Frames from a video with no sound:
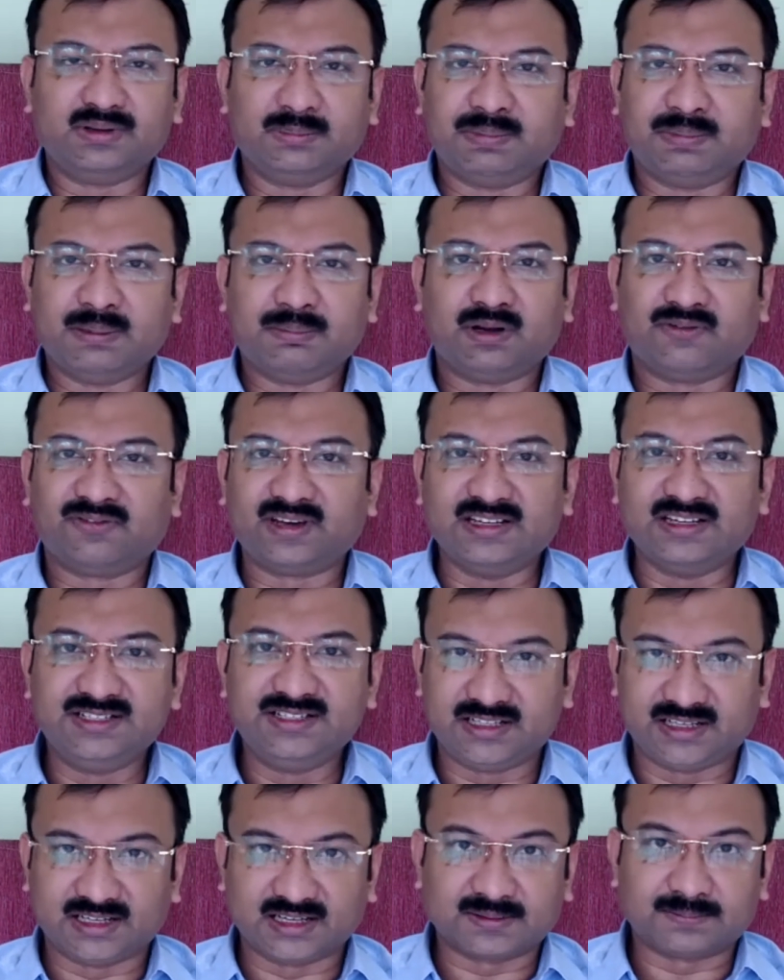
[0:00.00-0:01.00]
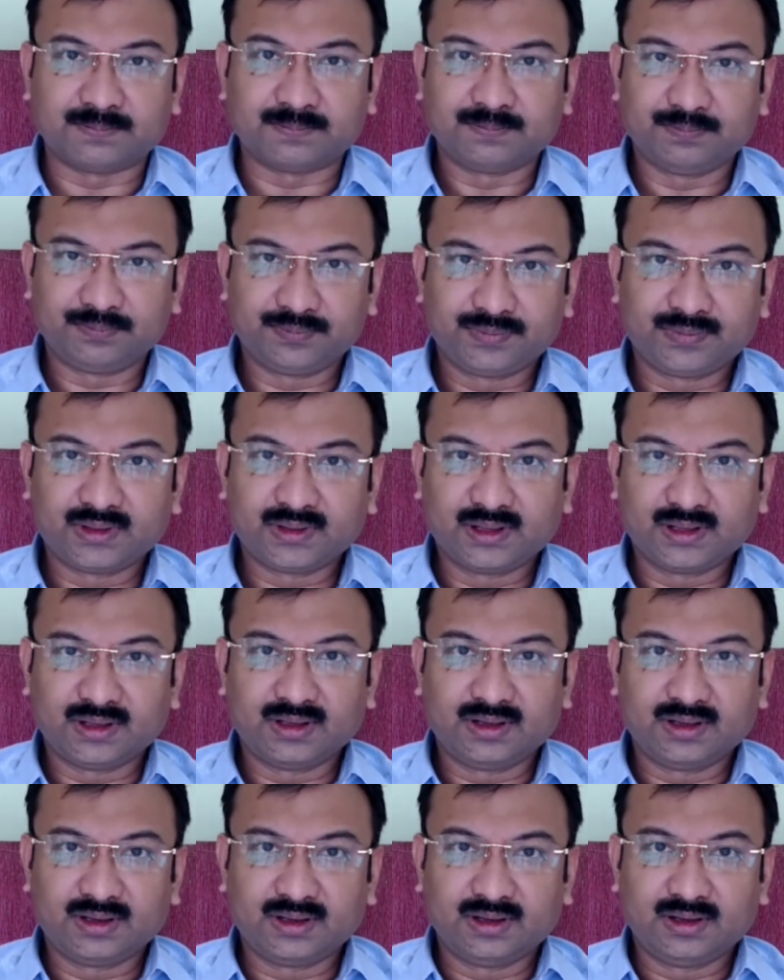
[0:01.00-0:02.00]
people of India,
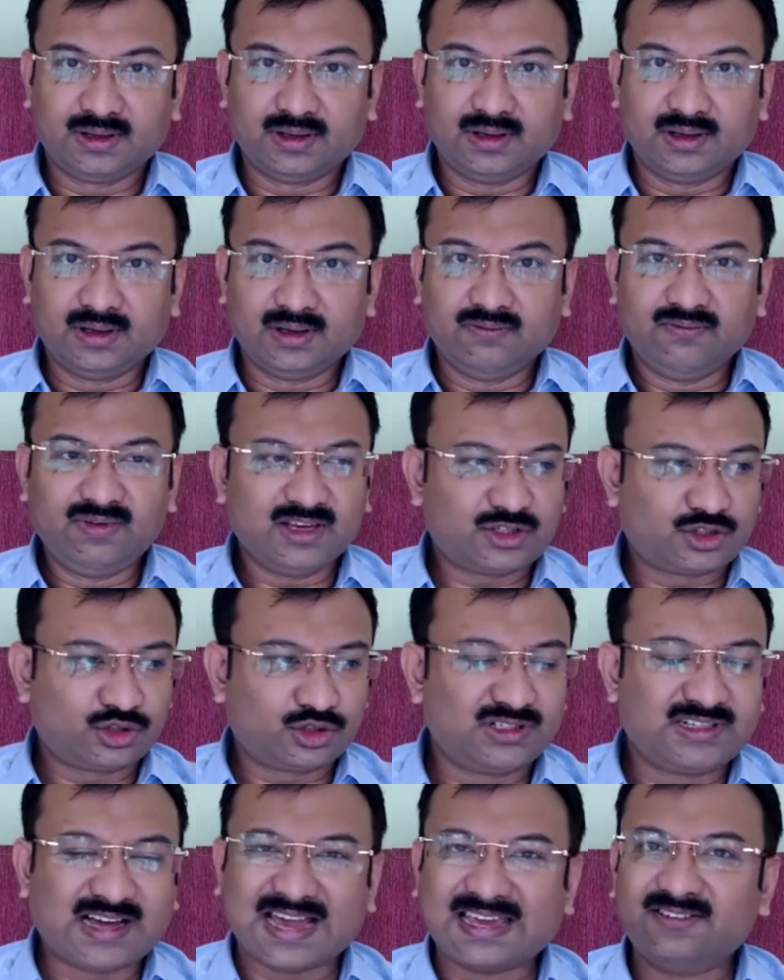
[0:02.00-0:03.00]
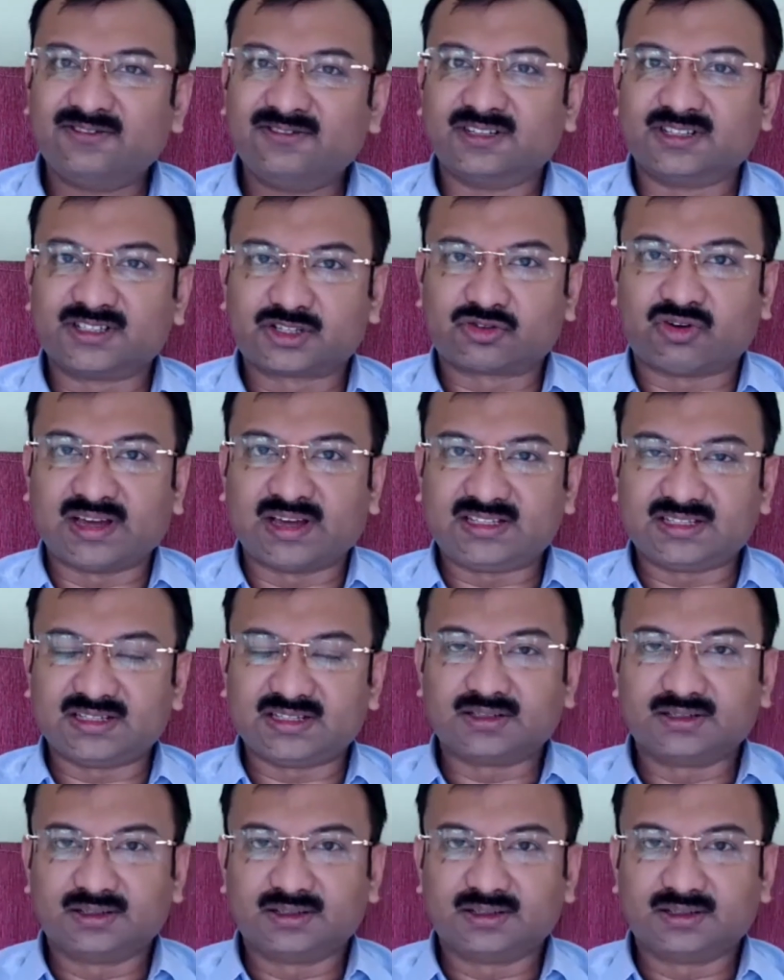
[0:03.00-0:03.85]
we are so diverse, right?